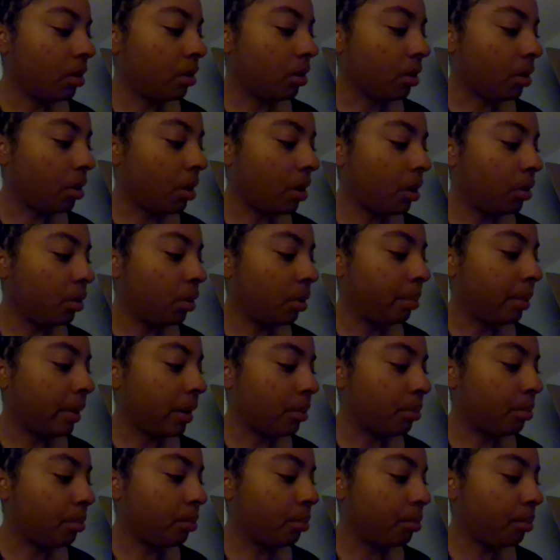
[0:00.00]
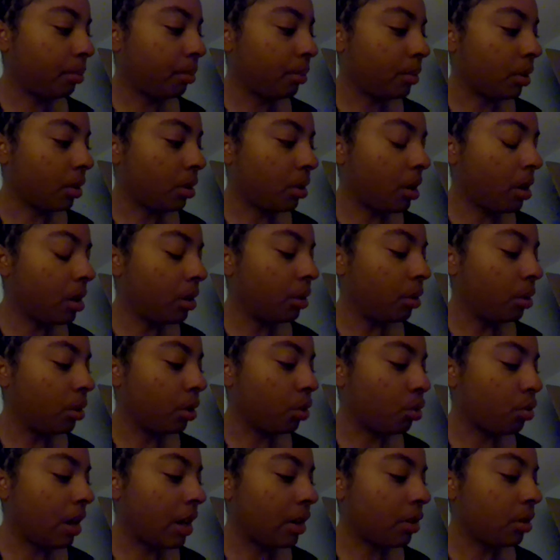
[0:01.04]
The carnal
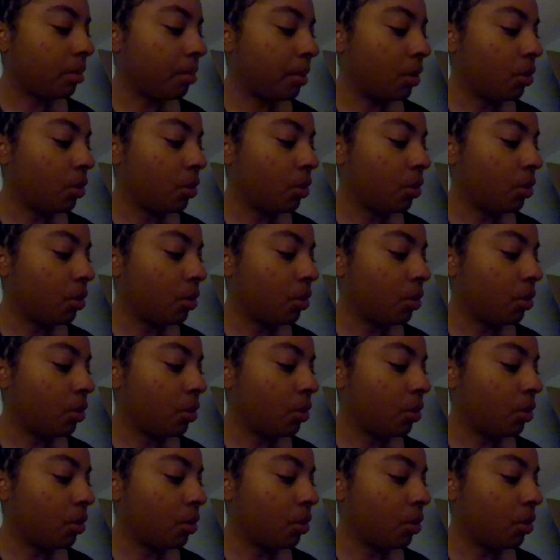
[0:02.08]
attraction